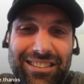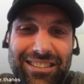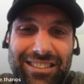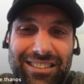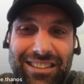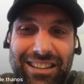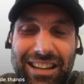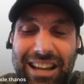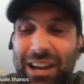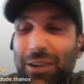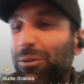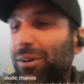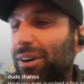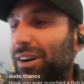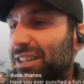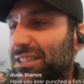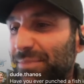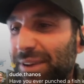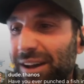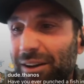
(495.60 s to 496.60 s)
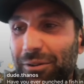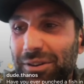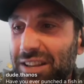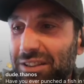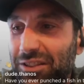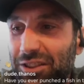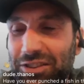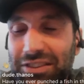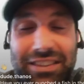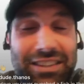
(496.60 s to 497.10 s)
It was, man. It was
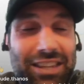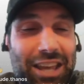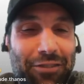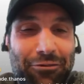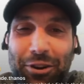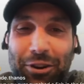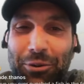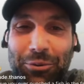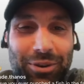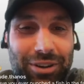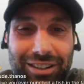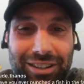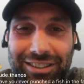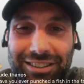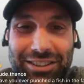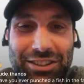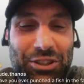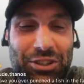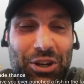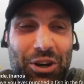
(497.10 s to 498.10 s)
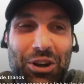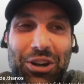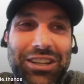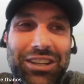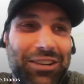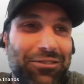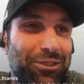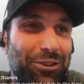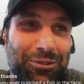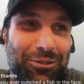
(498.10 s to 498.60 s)
a different world, total
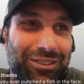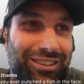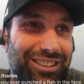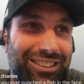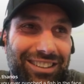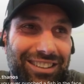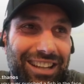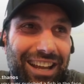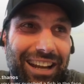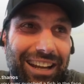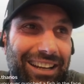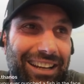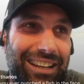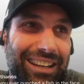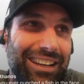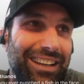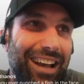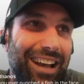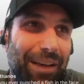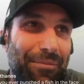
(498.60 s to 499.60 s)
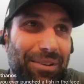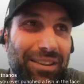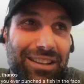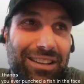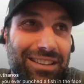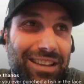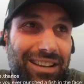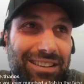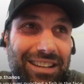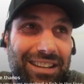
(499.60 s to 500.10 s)
different world. Like, I mean,
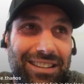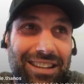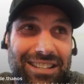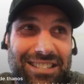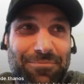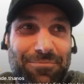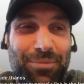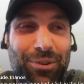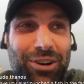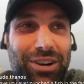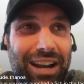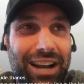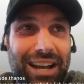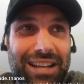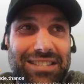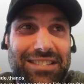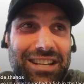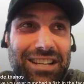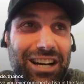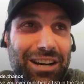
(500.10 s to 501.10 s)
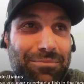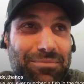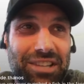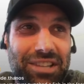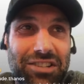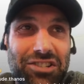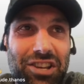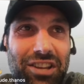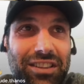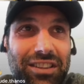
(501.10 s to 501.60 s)
the sport has come
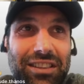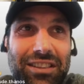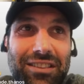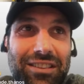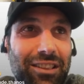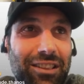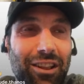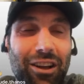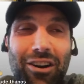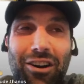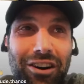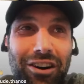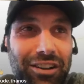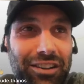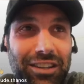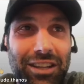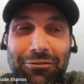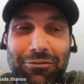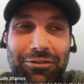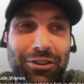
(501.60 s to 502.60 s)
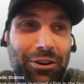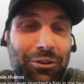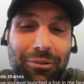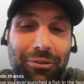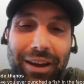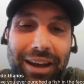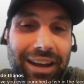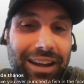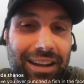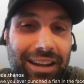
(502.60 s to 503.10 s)
such a long, different
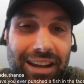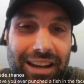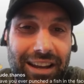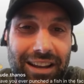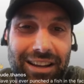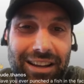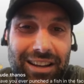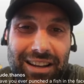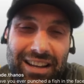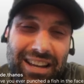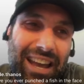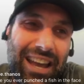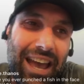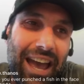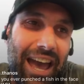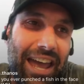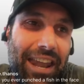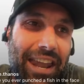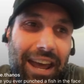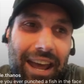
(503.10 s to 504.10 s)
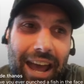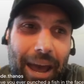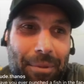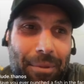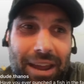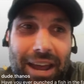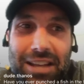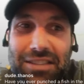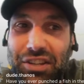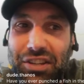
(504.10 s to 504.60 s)
way. Mm-hmm. And
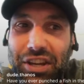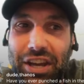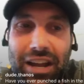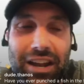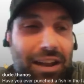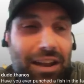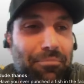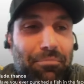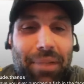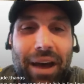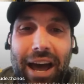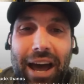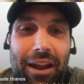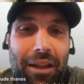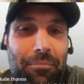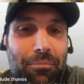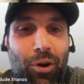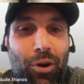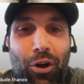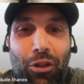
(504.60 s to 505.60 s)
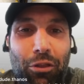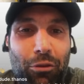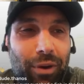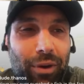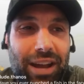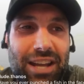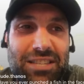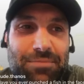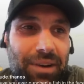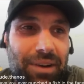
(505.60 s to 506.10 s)
it's good and bad in both
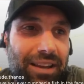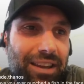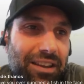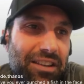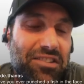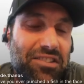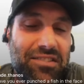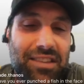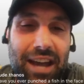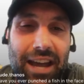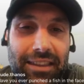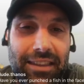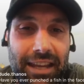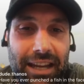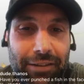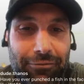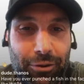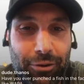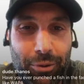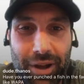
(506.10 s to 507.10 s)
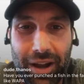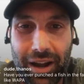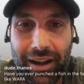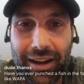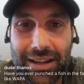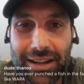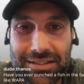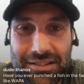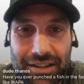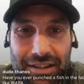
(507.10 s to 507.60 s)
ways. But you just gotta take it for what it
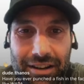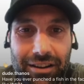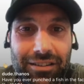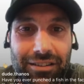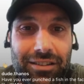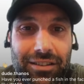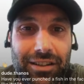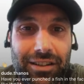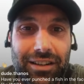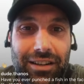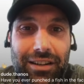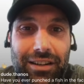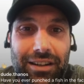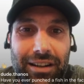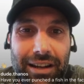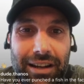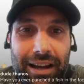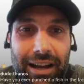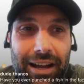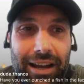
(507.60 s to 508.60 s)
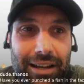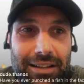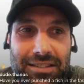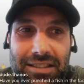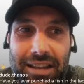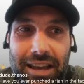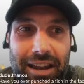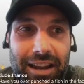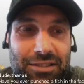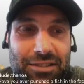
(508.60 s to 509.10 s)
is, Mm-hmm.
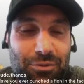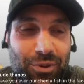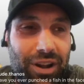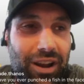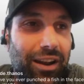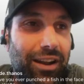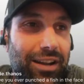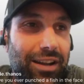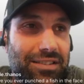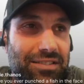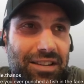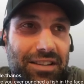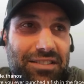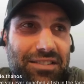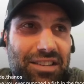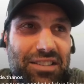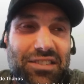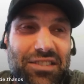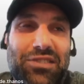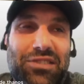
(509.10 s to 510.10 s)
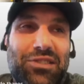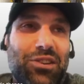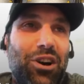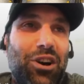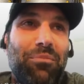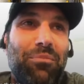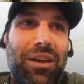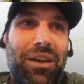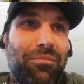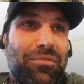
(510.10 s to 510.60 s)
But it is what it is. There's just
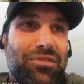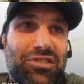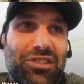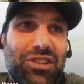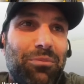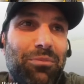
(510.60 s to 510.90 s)
so many more